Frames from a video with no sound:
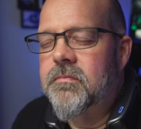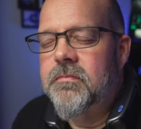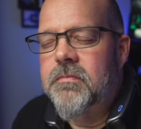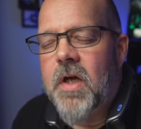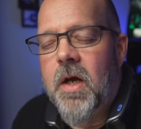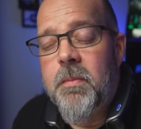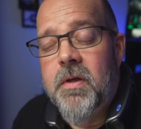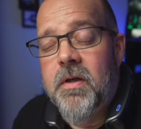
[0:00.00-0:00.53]

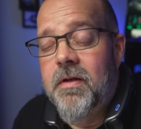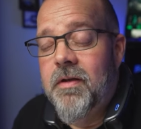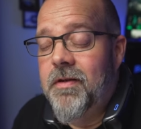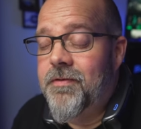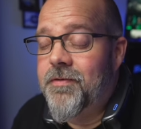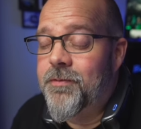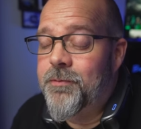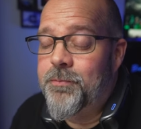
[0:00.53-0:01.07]
I mean,
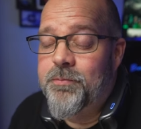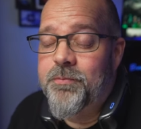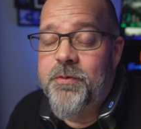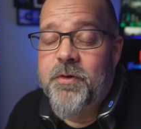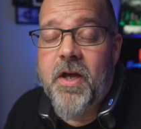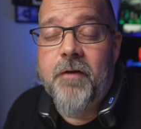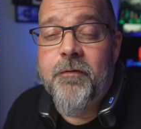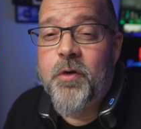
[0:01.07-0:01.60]
it's
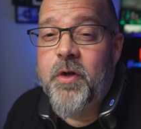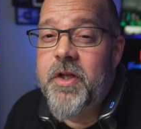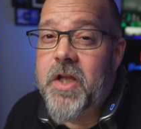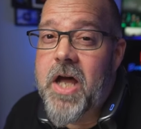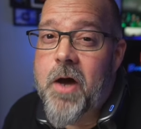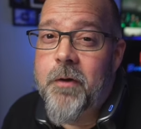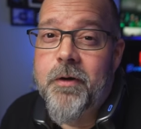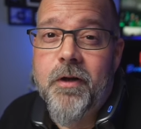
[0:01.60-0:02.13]
definitely
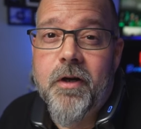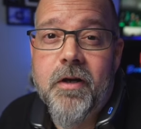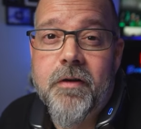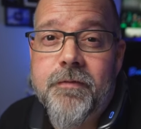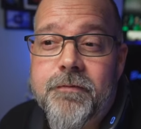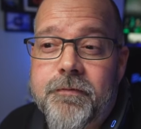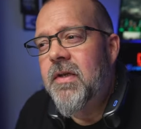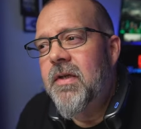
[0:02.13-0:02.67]
loud
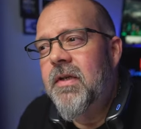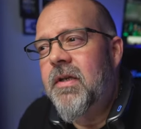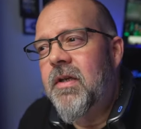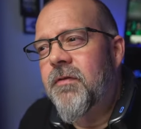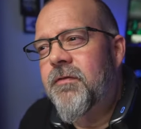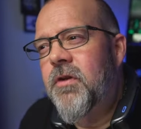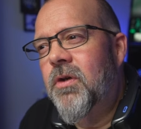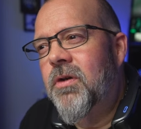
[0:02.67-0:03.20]
enough.
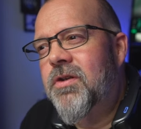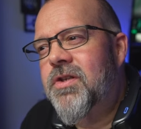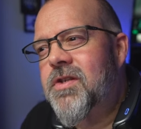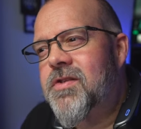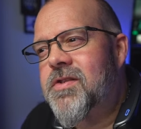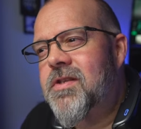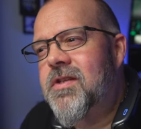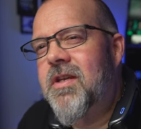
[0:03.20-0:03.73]
If you're
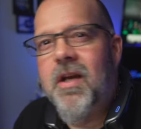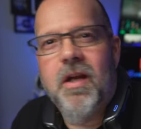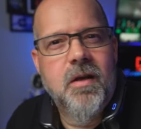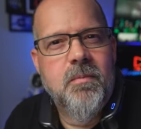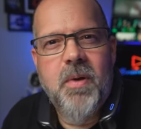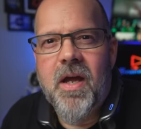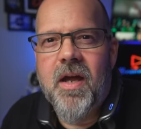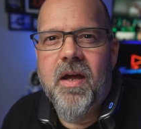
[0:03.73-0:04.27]
just kicking
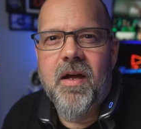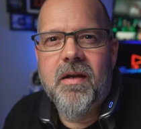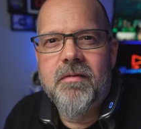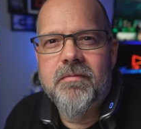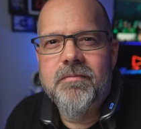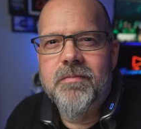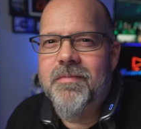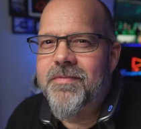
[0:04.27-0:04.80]
back,
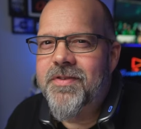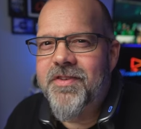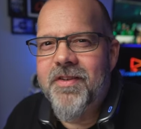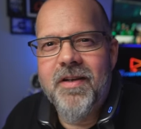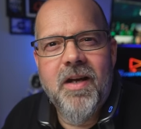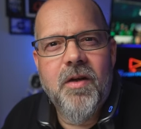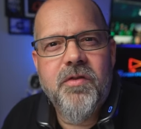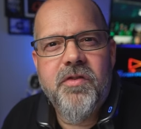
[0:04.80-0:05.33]

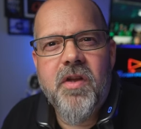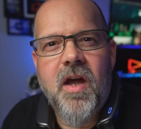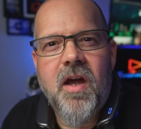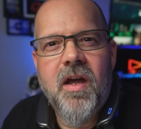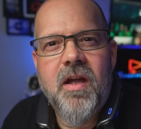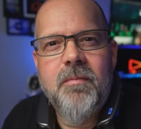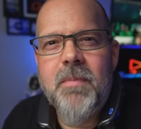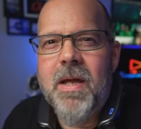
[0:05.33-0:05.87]
sitting
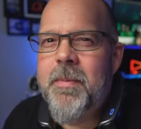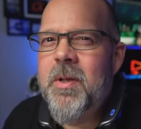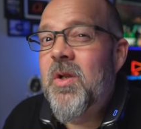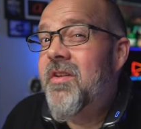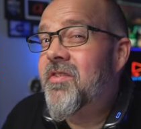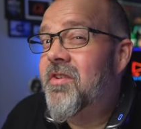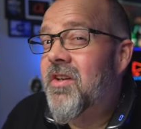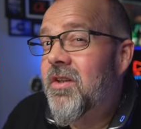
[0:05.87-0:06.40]
outside, maybe
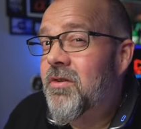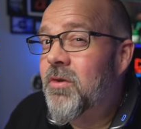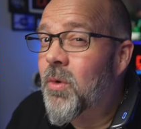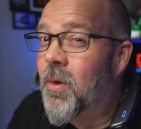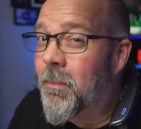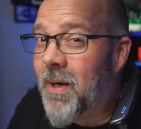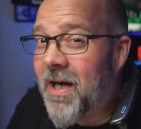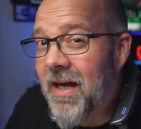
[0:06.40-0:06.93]
listening to
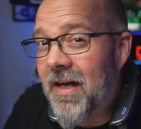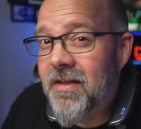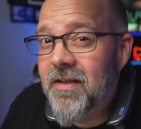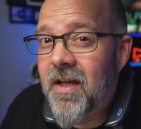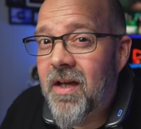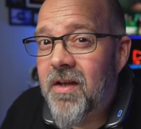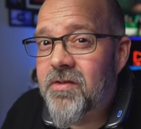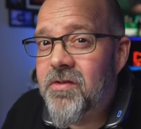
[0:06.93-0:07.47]
a
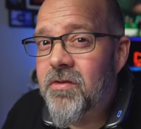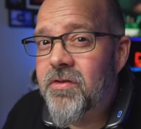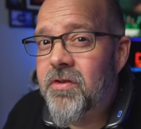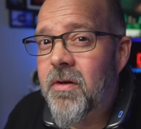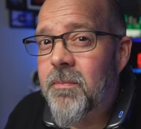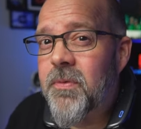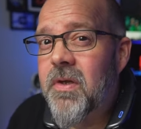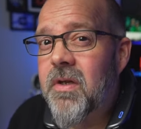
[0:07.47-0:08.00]
podcast or
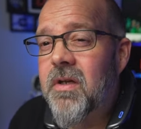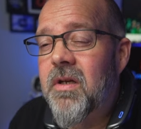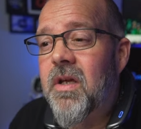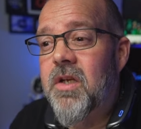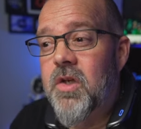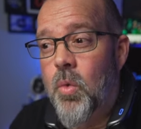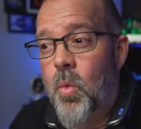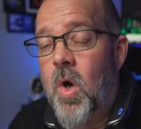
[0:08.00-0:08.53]
something,
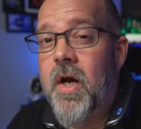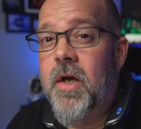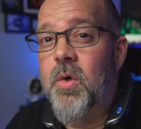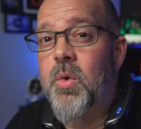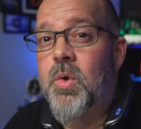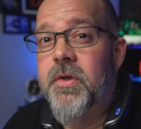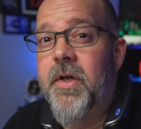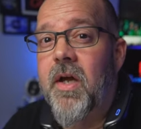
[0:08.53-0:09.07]
and you want to
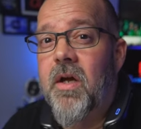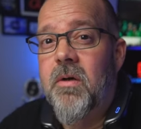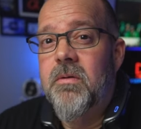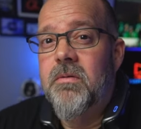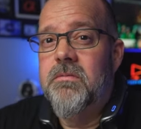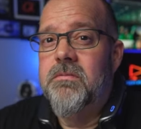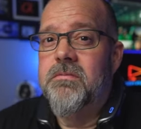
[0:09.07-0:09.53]
cool down,